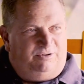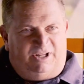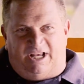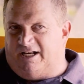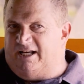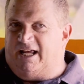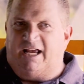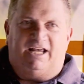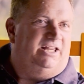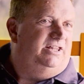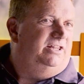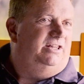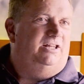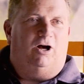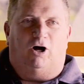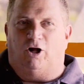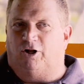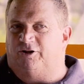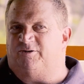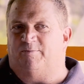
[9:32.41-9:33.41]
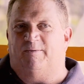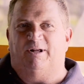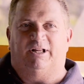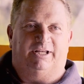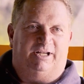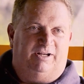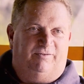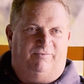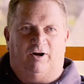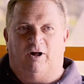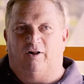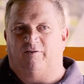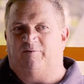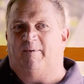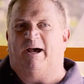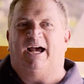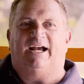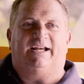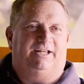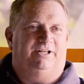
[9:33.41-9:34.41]
that ultimately evolved
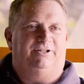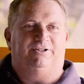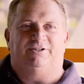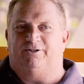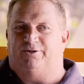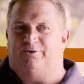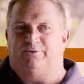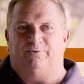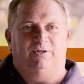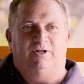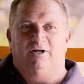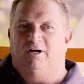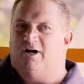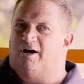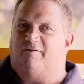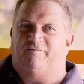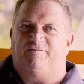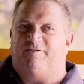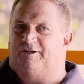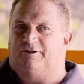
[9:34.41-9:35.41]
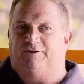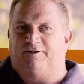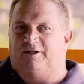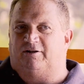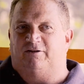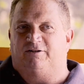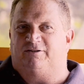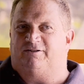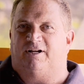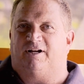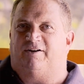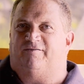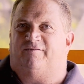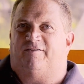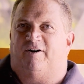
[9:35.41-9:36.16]
back into a field that looks like a